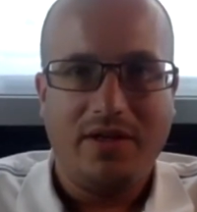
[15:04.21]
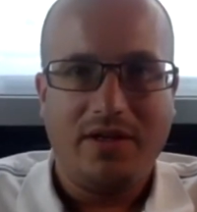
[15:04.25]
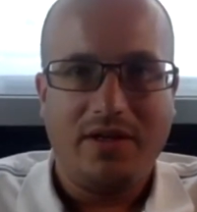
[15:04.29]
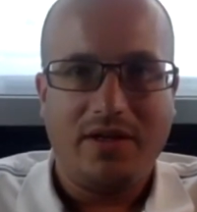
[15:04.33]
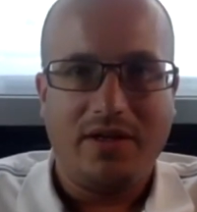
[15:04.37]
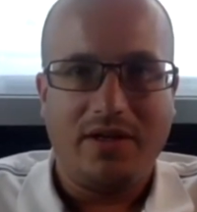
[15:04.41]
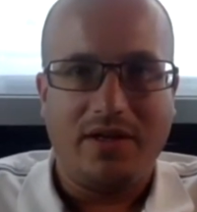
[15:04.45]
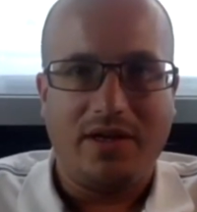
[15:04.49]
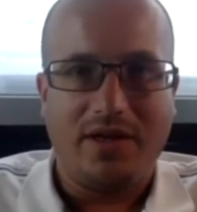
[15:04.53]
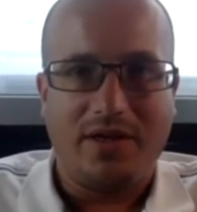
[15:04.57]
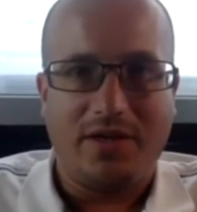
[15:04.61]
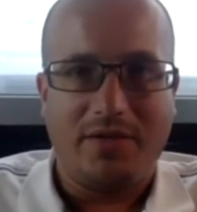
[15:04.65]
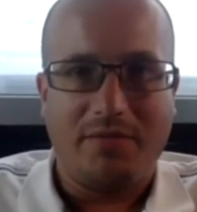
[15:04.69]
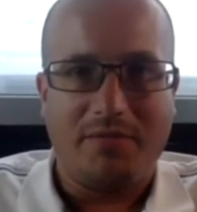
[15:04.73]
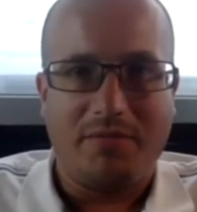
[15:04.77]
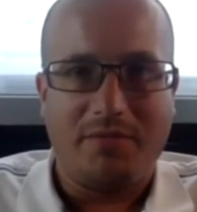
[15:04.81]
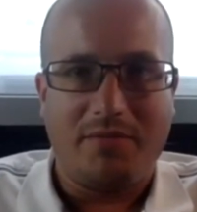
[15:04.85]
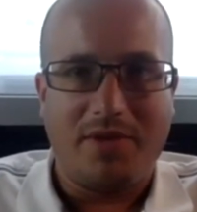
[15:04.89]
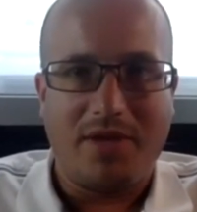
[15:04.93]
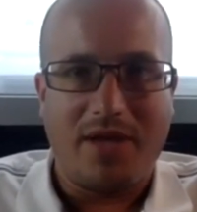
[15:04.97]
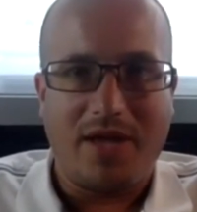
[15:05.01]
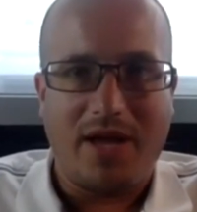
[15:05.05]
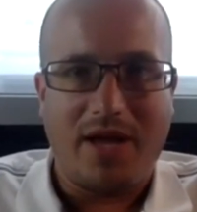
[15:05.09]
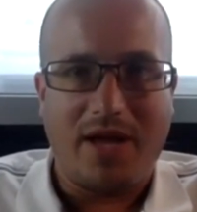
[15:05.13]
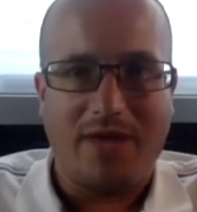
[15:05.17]

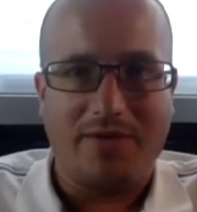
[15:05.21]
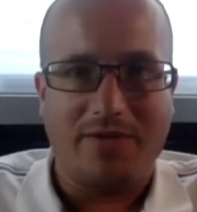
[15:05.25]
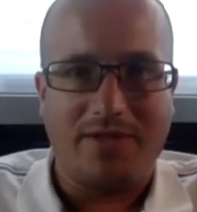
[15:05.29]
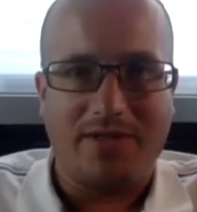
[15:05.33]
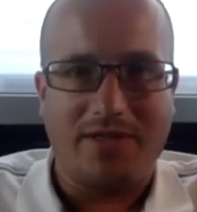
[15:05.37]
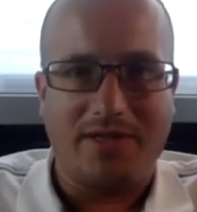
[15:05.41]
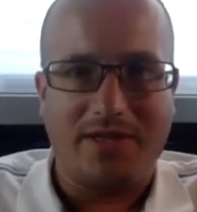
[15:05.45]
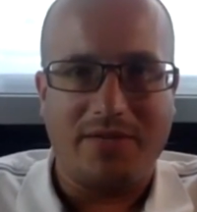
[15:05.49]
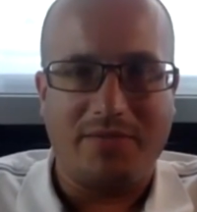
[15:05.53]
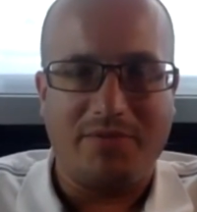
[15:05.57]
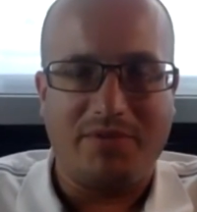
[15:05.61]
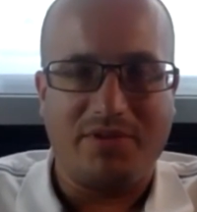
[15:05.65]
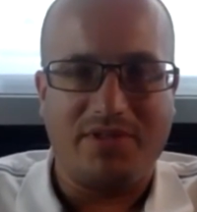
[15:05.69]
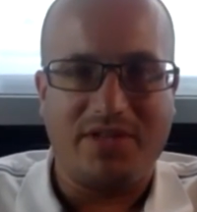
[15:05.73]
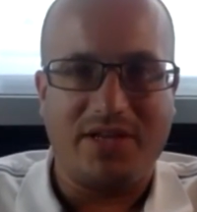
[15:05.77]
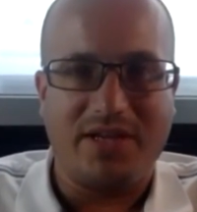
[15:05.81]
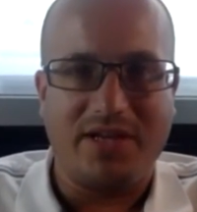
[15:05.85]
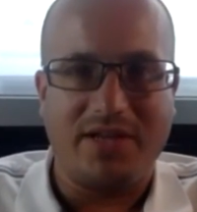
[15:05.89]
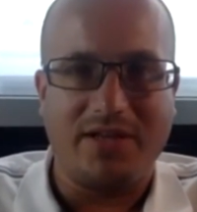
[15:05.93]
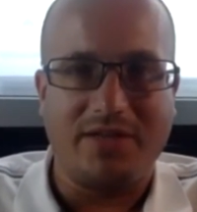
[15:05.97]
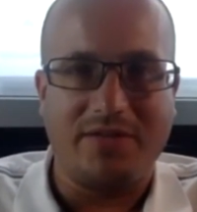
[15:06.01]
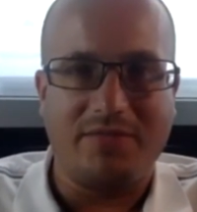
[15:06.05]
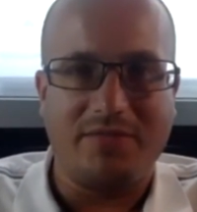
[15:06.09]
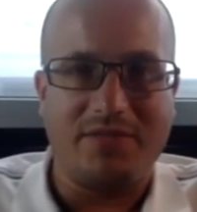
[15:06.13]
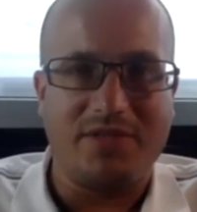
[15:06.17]
How do they
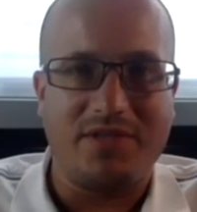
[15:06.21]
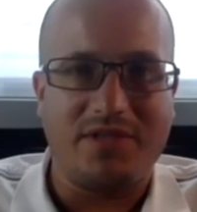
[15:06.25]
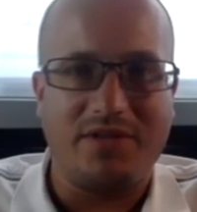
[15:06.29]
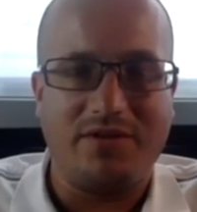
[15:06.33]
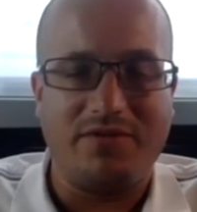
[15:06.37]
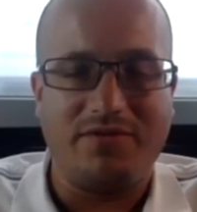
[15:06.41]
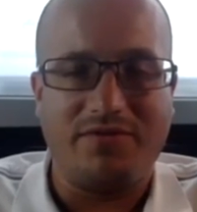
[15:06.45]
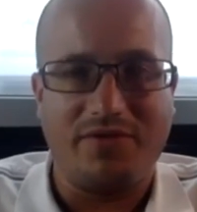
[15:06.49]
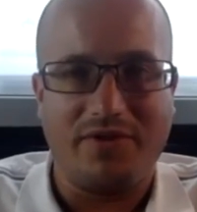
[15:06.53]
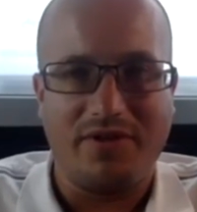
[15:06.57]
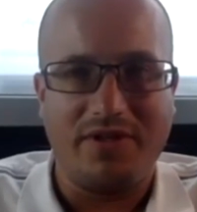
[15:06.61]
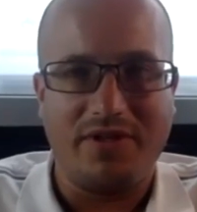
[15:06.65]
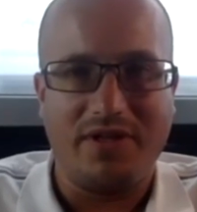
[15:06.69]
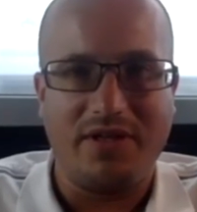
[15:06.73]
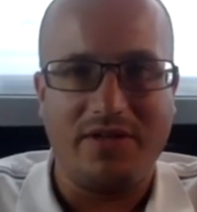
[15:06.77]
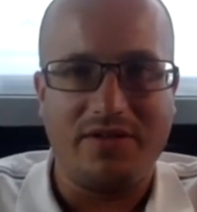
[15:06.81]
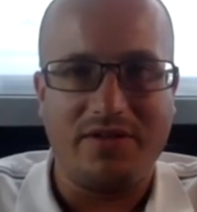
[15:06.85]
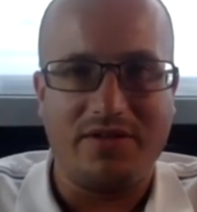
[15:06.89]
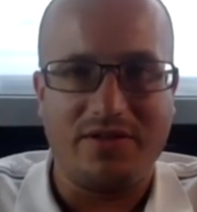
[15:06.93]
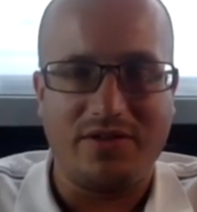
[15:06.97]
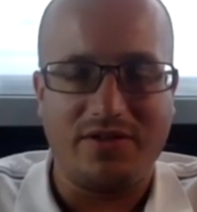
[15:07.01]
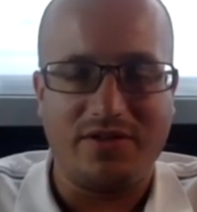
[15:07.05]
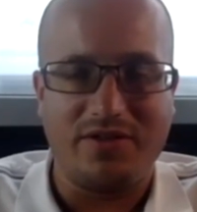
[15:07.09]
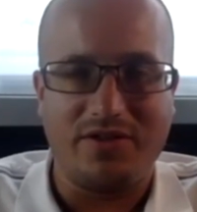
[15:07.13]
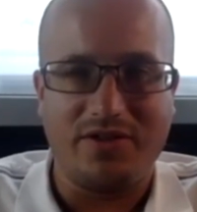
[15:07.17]
protect themselves in
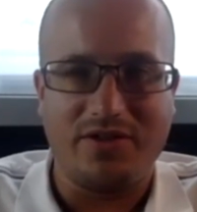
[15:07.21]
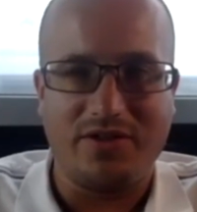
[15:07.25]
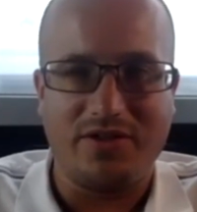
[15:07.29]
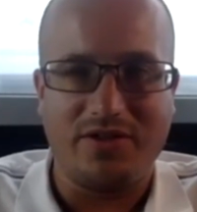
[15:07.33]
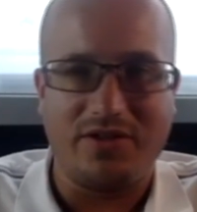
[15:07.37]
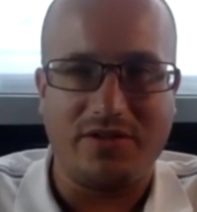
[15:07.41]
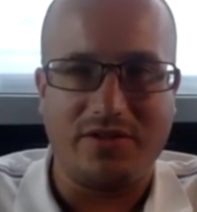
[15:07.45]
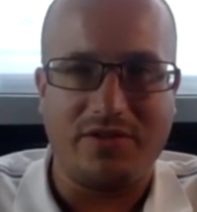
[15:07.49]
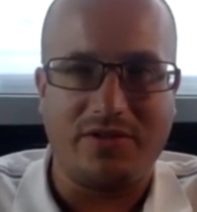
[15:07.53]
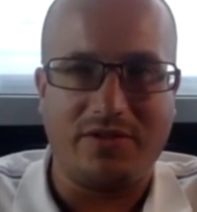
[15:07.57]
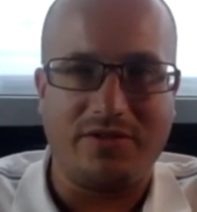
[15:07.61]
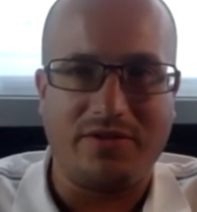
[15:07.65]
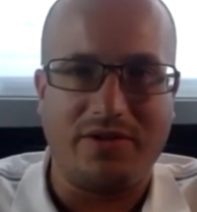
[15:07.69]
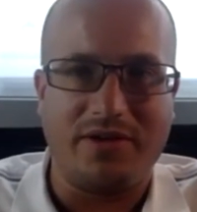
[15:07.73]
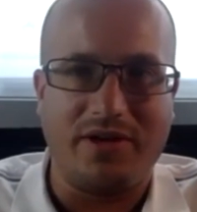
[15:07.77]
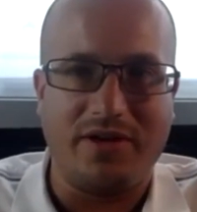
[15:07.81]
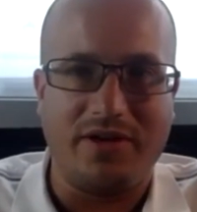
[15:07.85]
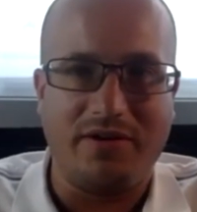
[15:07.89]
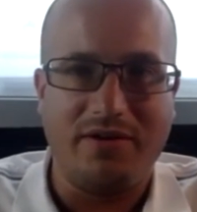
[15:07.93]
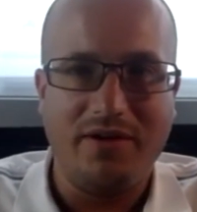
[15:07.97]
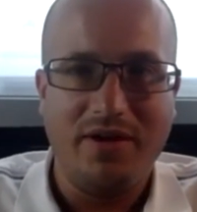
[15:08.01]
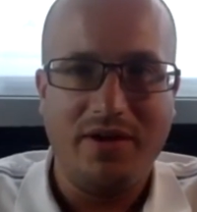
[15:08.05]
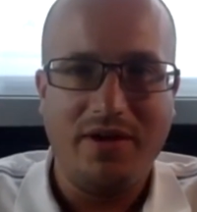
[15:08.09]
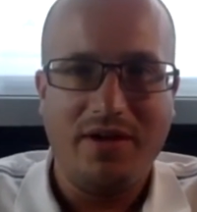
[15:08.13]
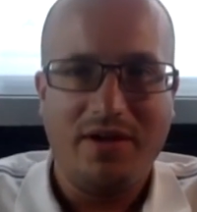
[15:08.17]
such a scenario,